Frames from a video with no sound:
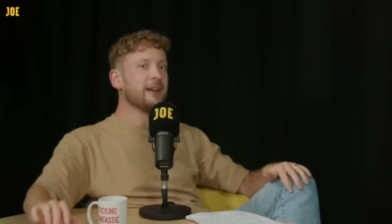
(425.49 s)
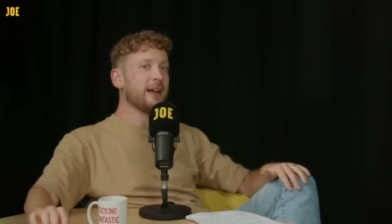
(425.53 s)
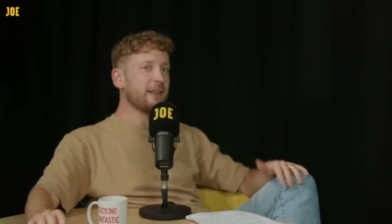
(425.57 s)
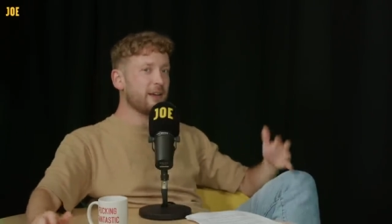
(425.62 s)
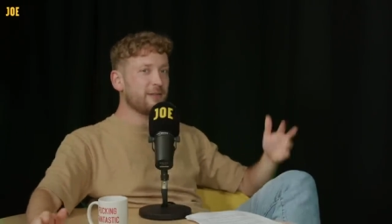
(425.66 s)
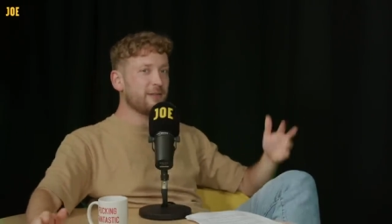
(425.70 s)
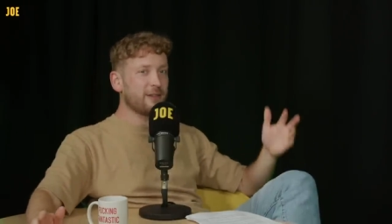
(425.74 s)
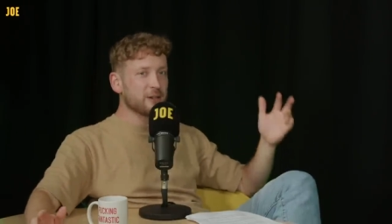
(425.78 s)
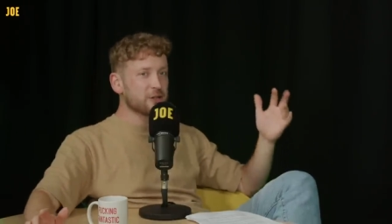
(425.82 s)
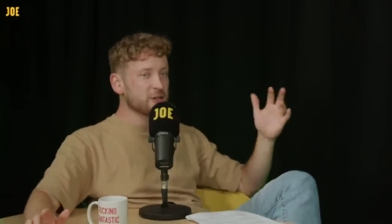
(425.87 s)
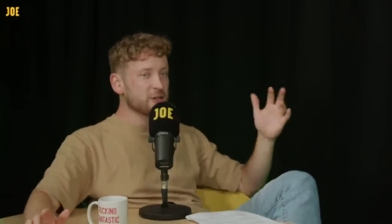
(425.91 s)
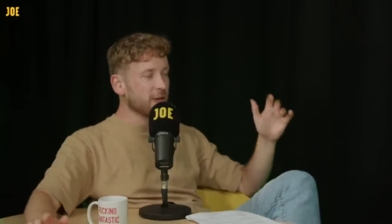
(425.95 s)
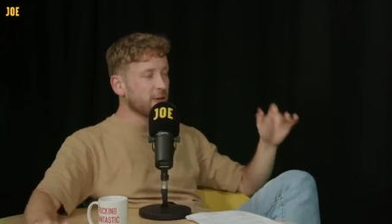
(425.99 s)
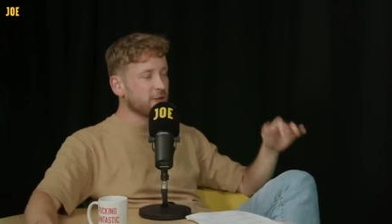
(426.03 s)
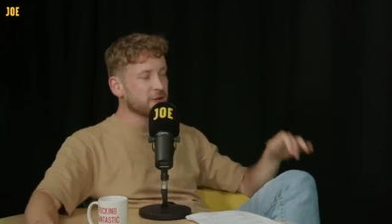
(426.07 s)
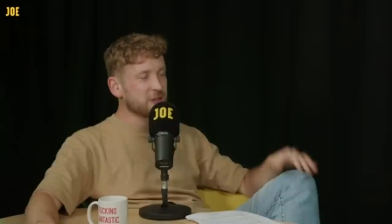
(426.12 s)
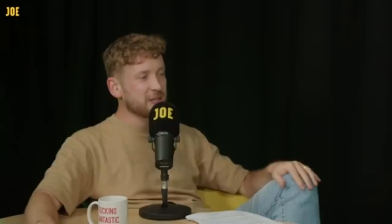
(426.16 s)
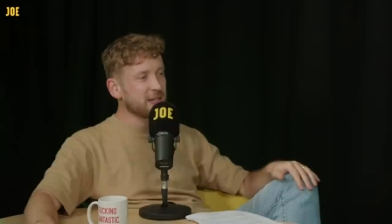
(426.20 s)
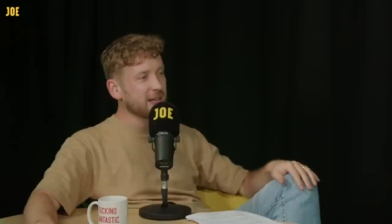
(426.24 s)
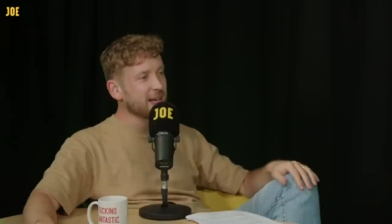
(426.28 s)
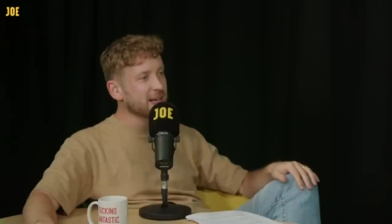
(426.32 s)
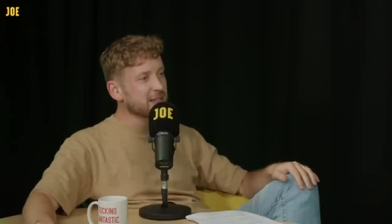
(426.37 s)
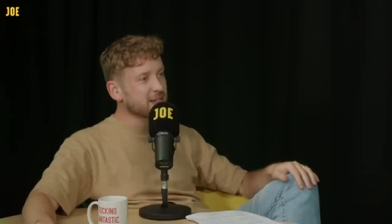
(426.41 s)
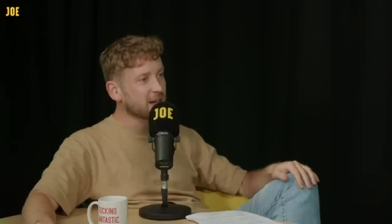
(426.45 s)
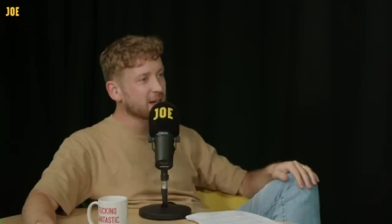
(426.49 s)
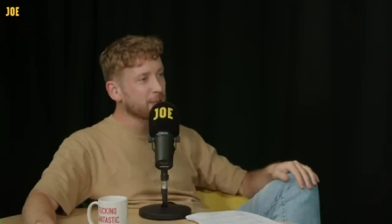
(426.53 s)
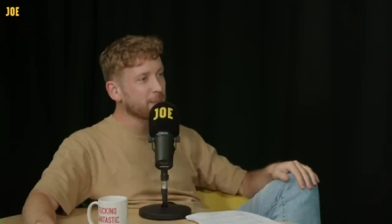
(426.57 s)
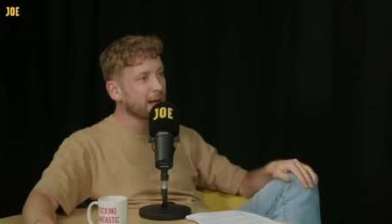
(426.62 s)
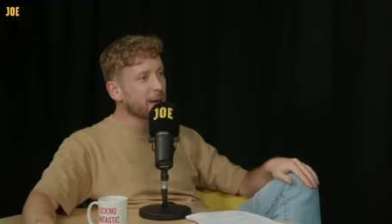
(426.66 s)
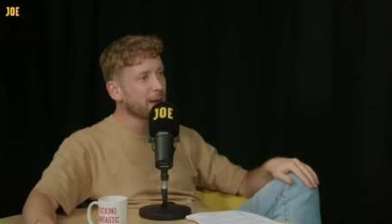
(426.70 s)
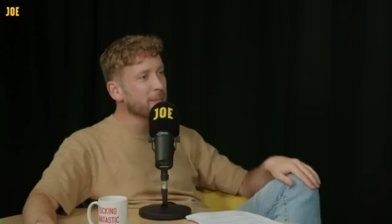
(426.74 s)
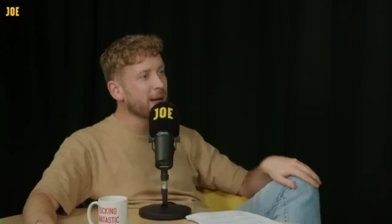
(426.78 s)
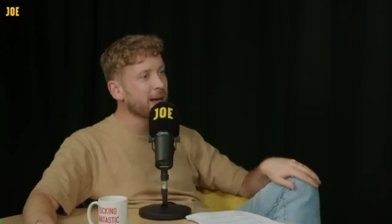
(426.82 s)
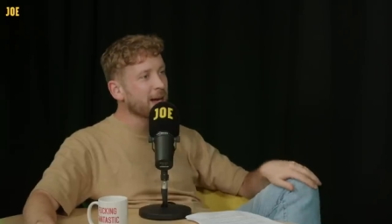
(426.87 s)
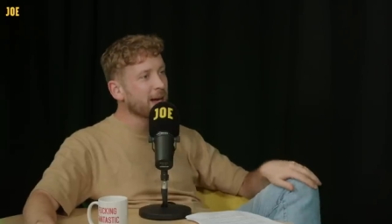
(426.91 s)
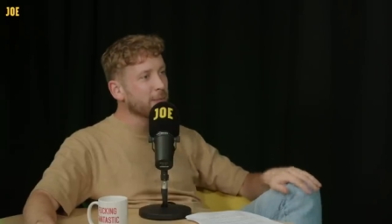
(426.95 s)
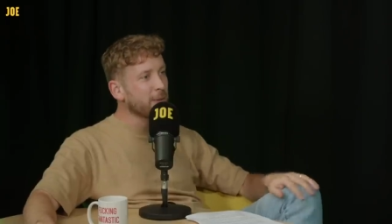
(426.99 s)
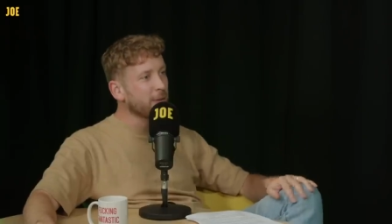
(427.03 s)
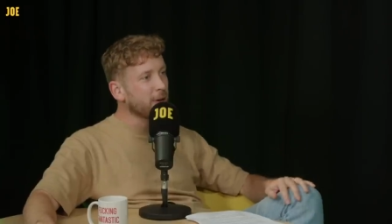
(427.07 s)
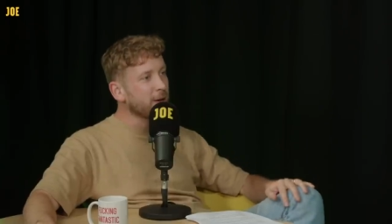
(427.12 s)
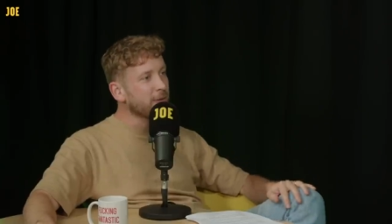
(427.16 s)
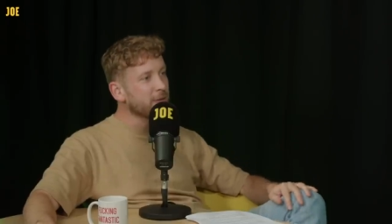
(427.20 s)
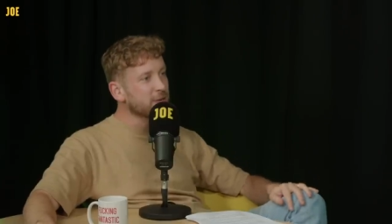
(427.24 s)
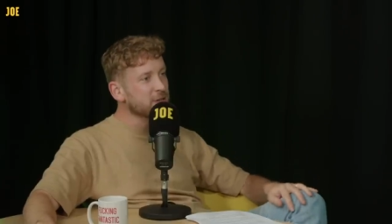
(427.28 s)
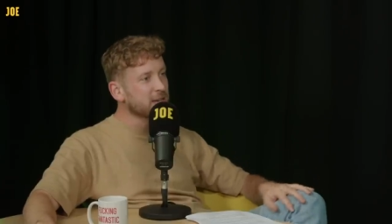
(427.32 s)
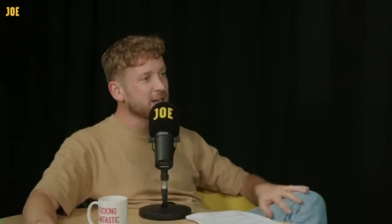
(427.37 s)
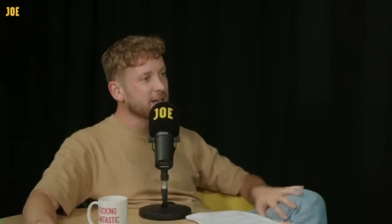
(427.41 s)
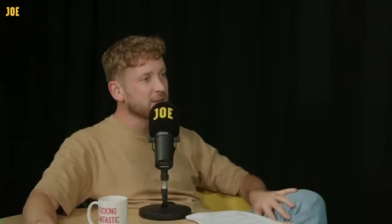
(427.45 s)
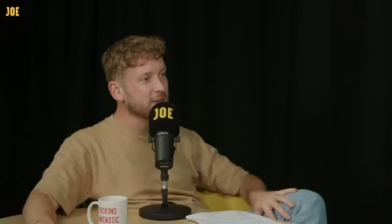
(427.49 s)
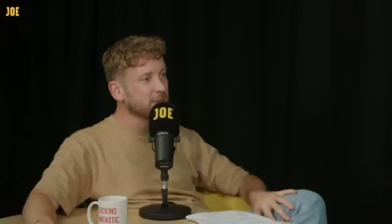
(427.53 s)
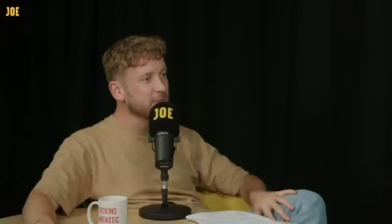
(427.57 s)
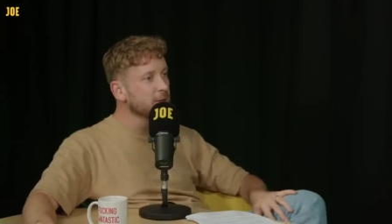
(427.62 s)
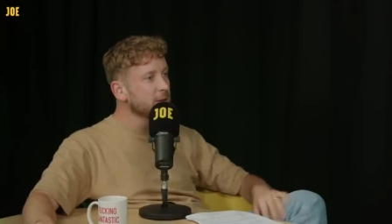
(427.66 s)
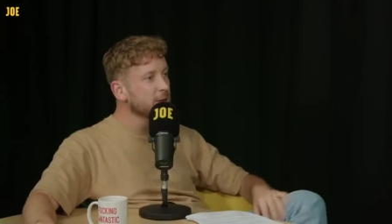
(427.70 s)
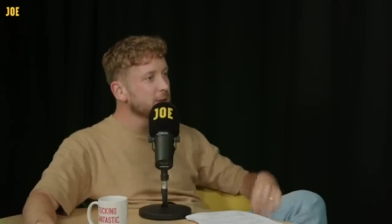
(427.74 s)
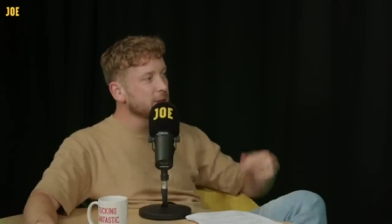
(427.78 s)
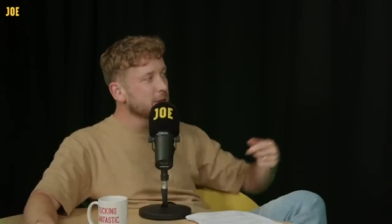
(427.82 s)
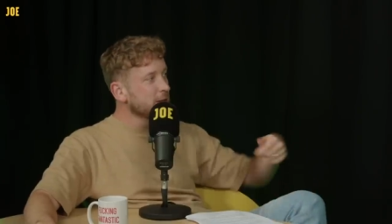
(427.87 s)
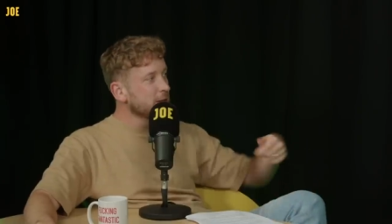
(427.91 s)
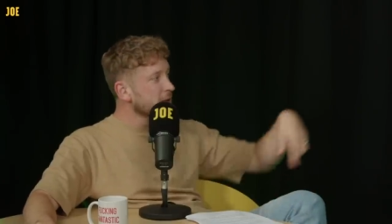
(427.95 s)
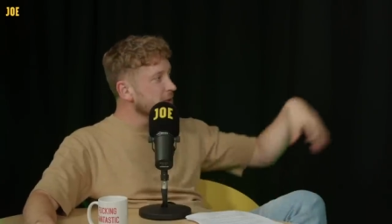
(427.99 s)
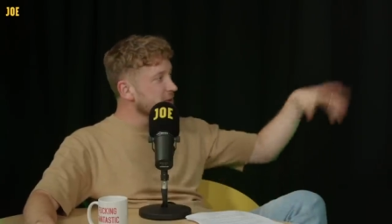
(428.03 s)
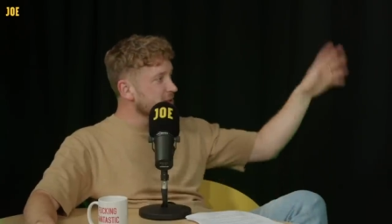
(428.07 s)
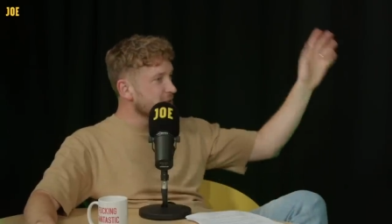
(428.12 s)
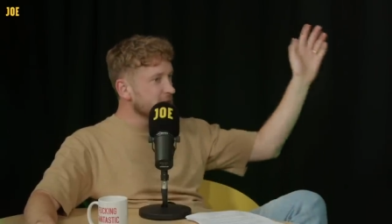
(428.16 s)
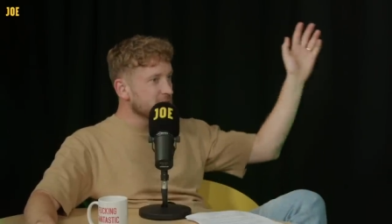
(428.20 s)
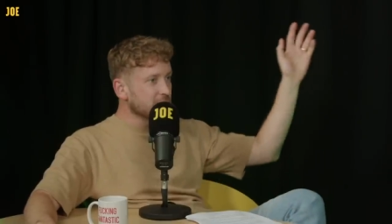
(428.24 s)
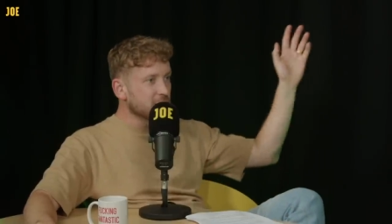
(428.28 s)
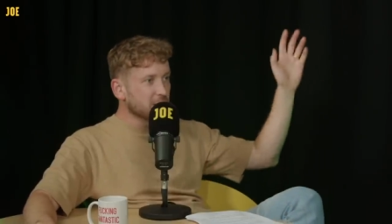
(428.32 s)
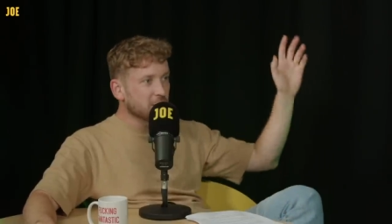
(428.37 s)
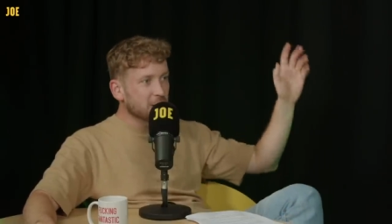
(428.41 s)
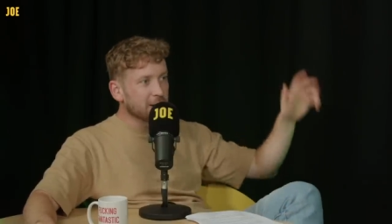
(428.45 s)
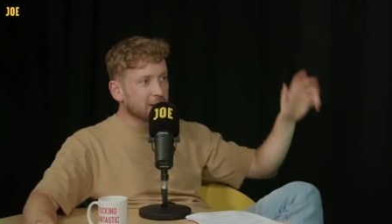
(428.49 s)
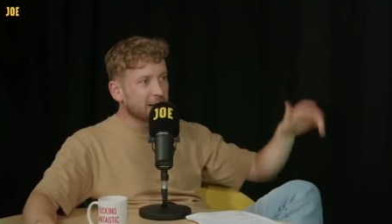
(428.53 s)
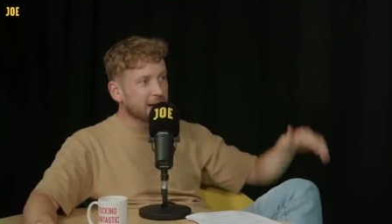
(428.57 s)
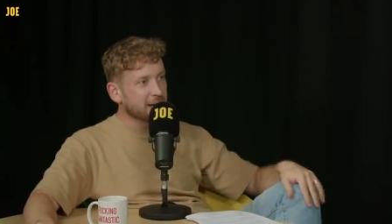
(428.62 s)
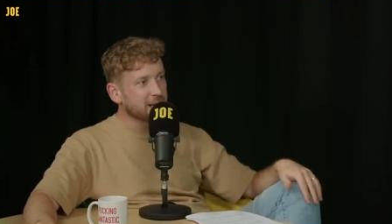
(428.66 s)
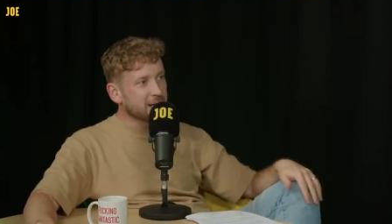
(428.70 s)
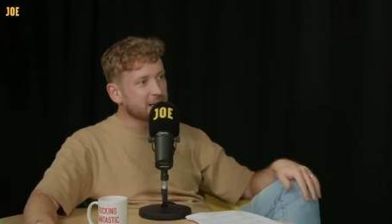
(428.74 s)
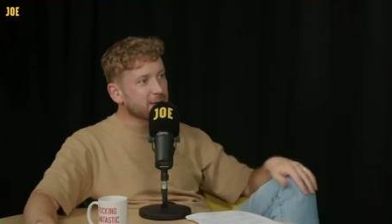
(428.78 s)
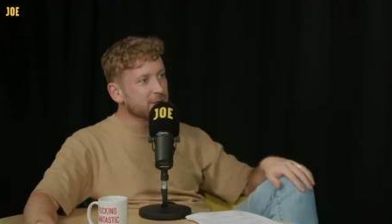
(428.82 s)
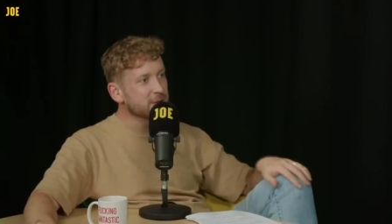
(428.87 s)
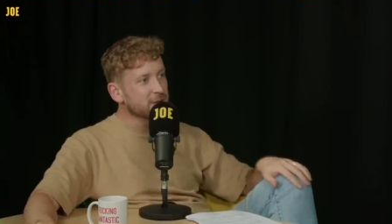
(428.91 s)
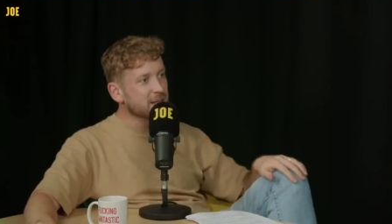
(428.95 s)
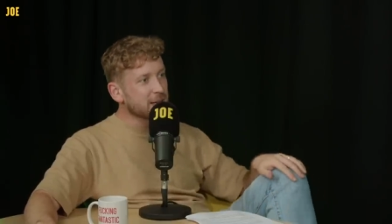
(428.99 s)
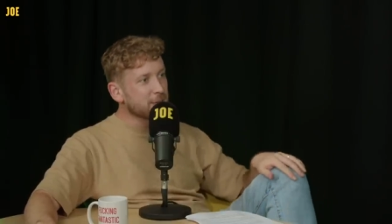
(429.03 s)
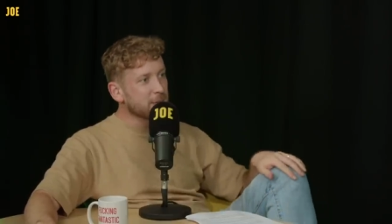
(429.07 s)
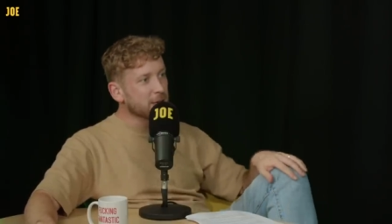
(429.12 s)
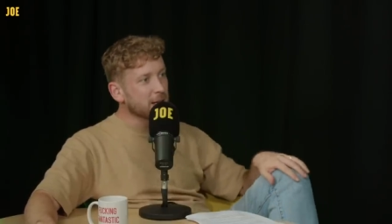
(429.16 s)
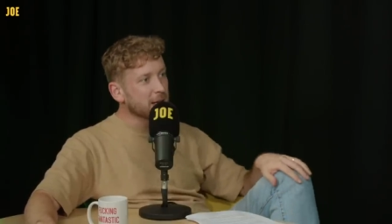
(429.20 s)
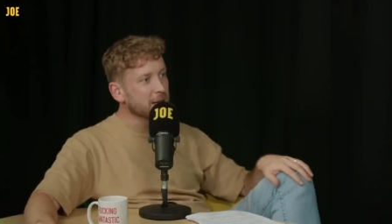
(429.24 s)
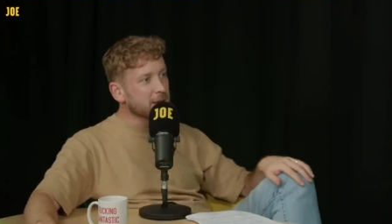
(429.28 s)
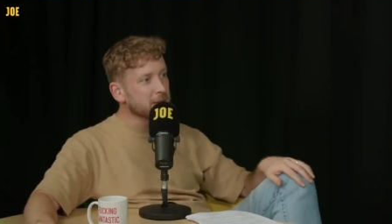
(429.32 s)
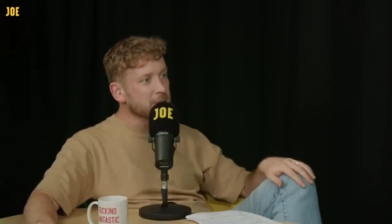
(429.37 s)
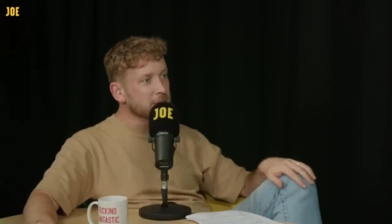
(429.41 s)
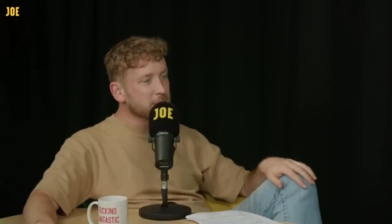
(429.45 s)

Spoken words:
And then eventually, obviously, he gets like a black bag put over his head and sent to the gulag and you never see him again.